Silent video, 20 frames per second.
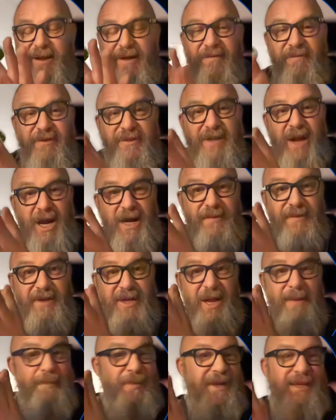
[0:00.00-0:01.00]
photography
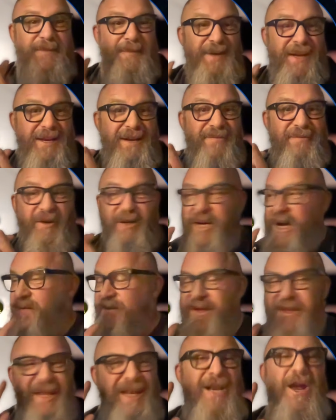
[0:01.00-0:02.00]
companies have been getting into photography.
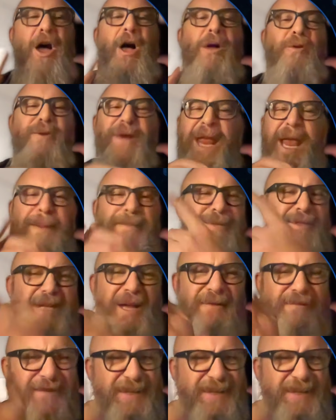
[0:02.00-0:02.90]
They all name stuff